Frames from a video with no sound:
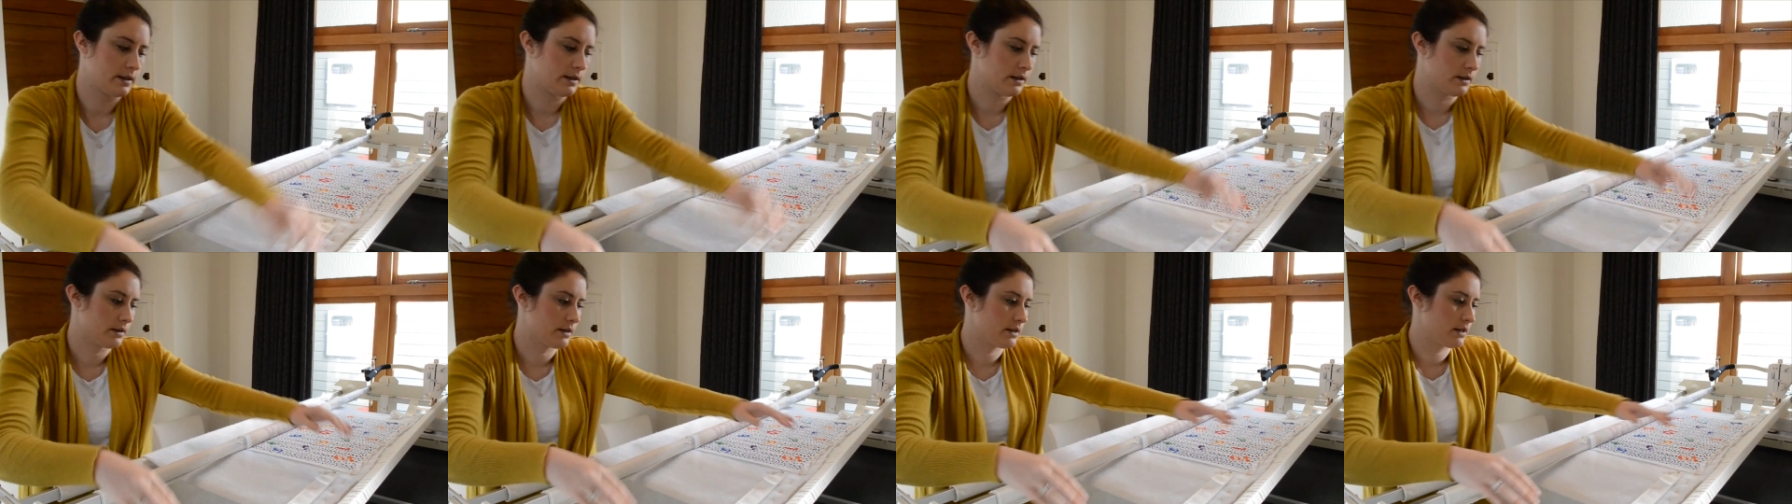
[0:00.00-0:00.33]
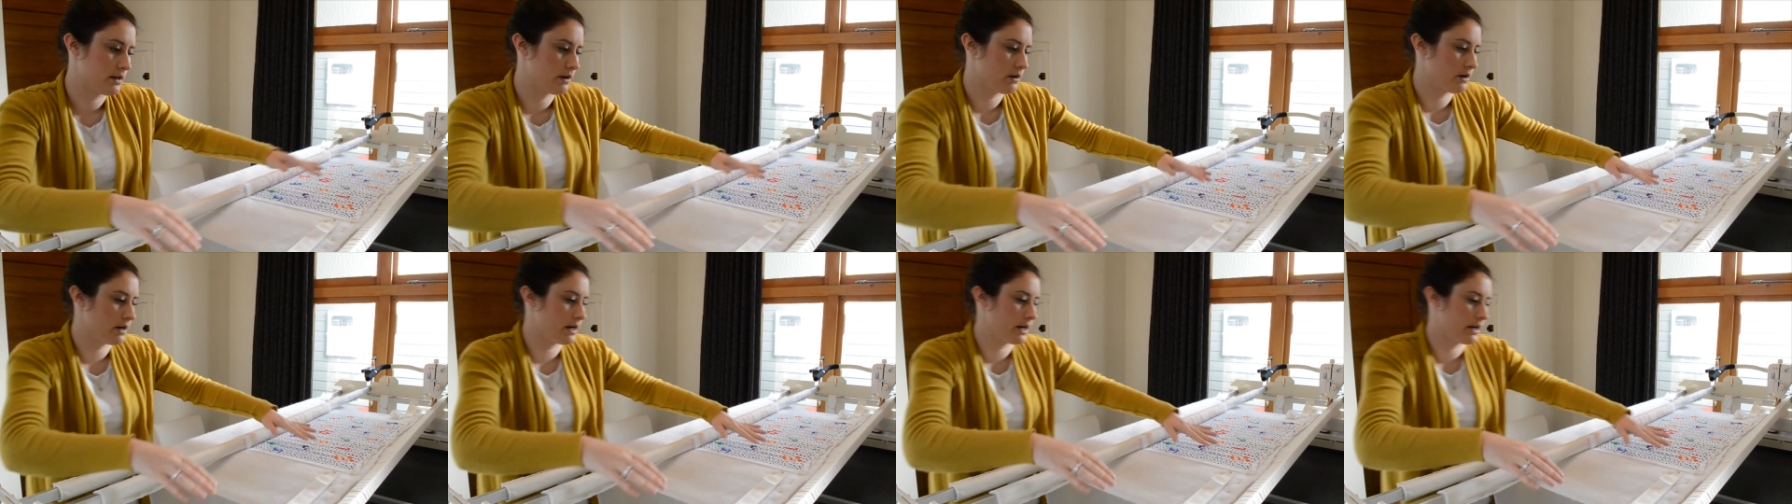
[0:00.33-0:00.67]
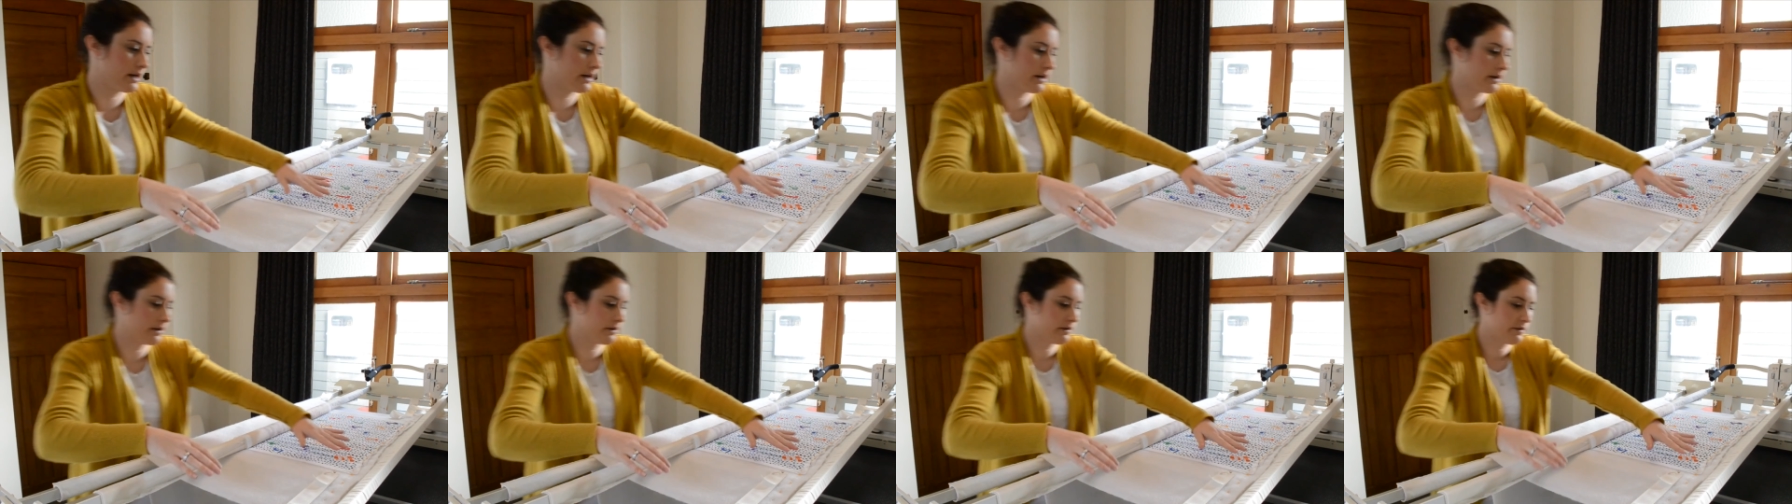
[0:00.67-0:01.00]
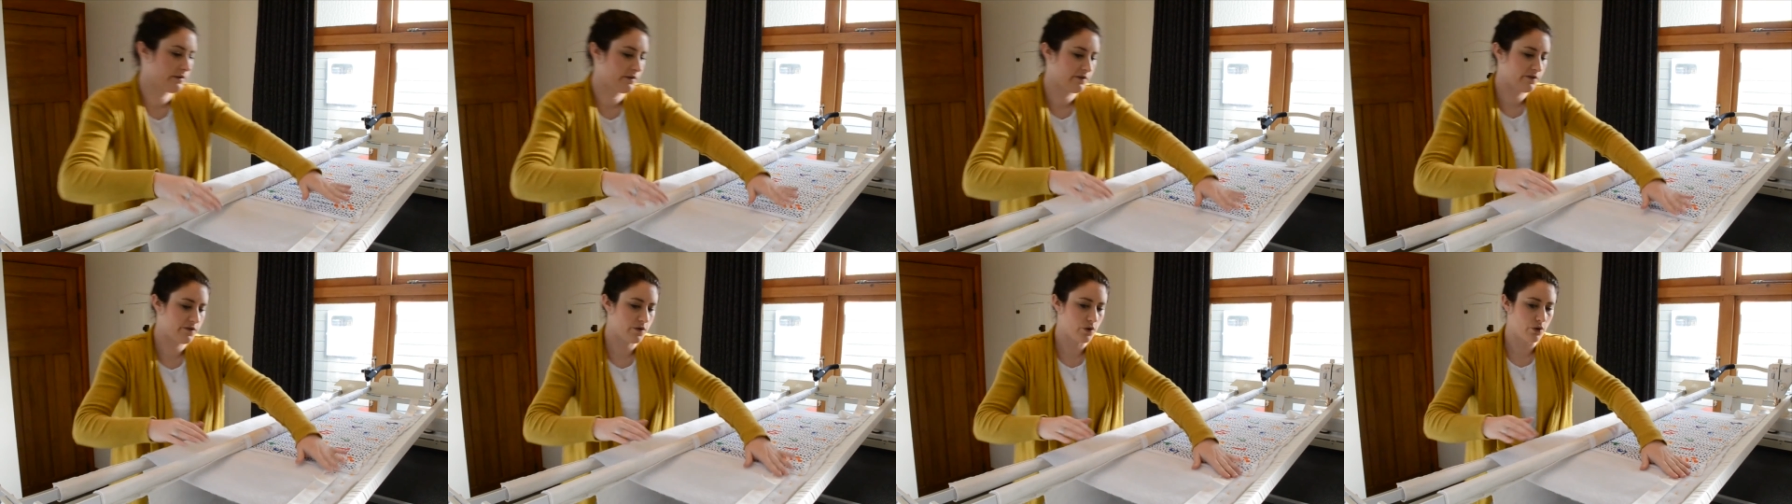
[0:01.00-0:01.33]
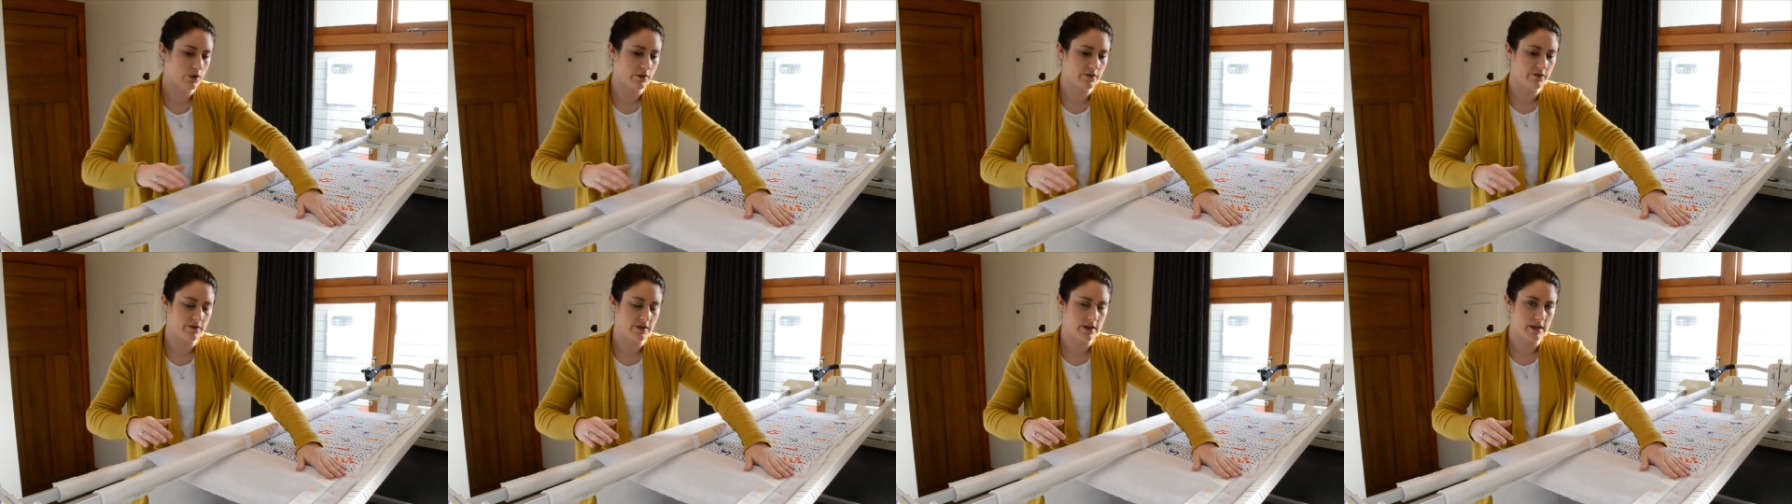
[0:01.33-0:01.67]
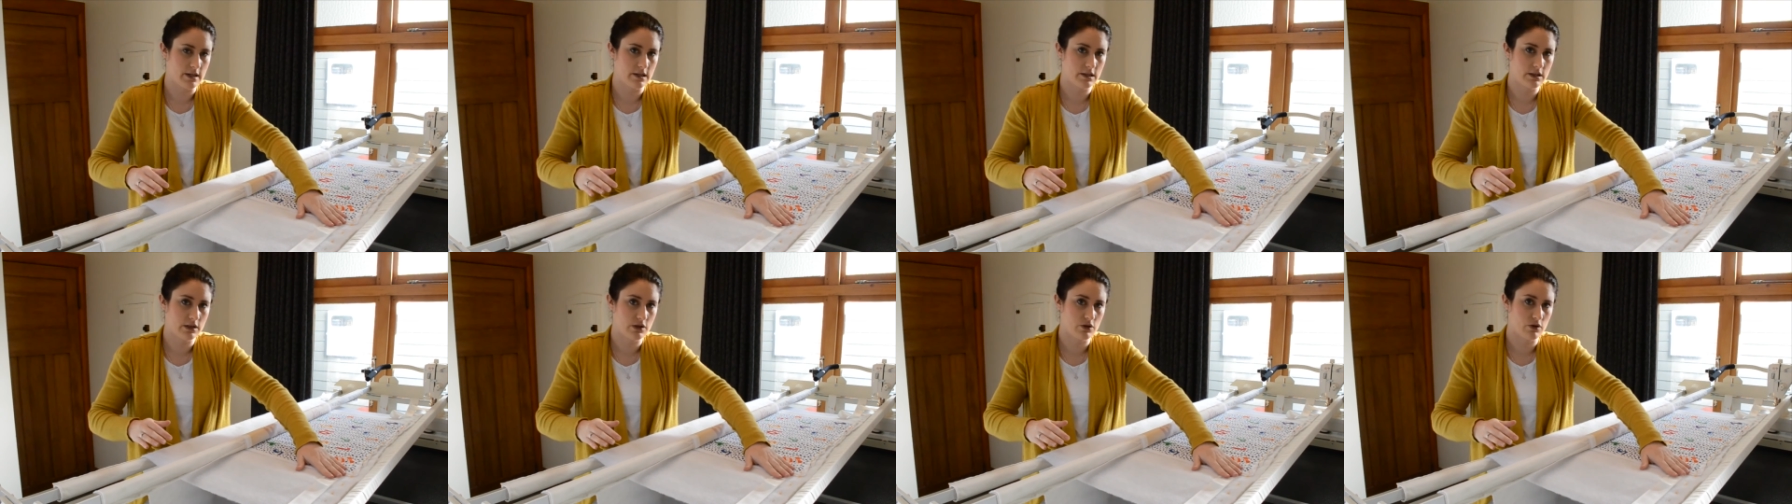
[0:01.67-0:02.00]
there are 4 of these
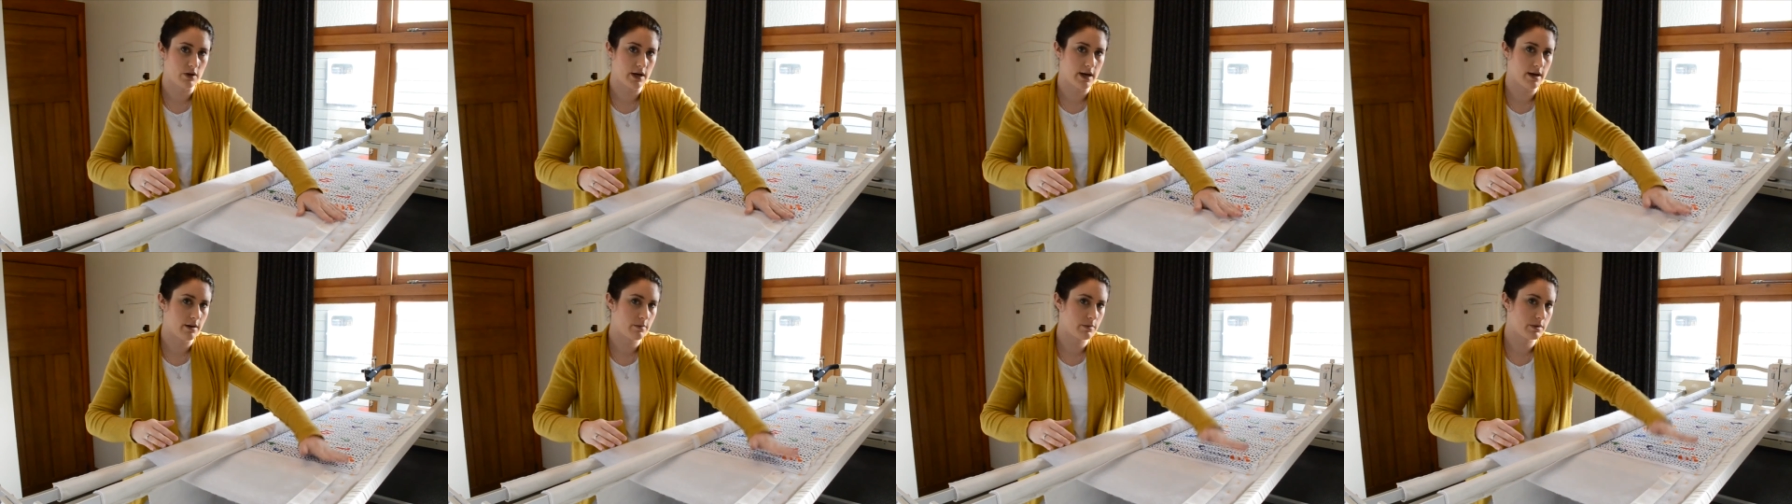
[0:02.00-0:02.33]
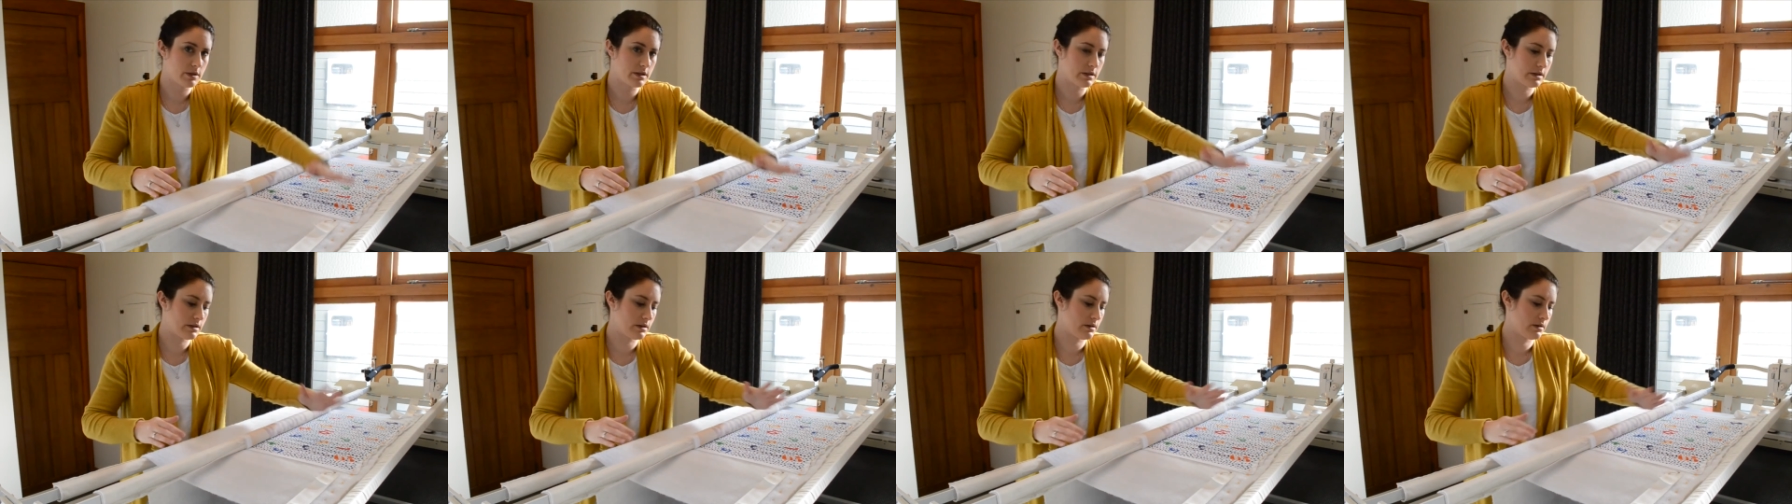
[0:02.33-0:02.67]
straps